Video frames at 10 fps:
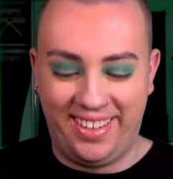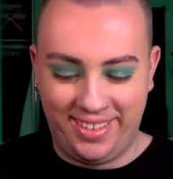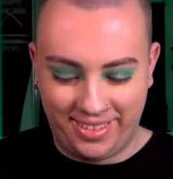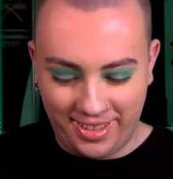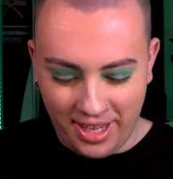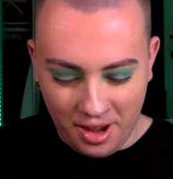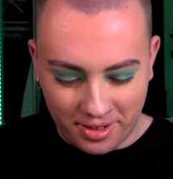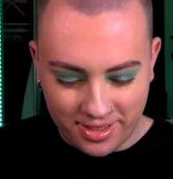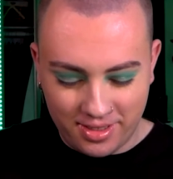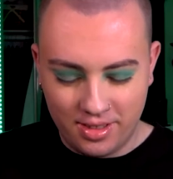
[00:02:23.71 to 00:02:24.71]

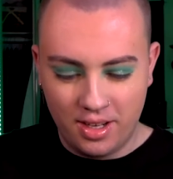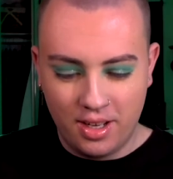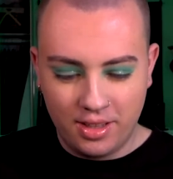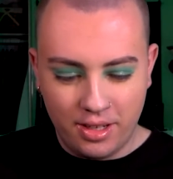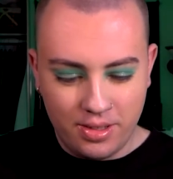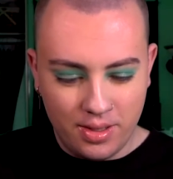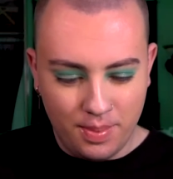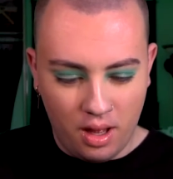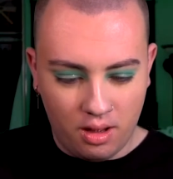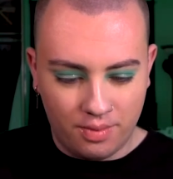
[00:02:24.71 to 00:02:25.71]
Cute. They're so
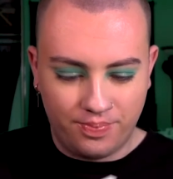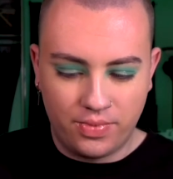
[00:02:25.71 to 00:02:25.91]
small.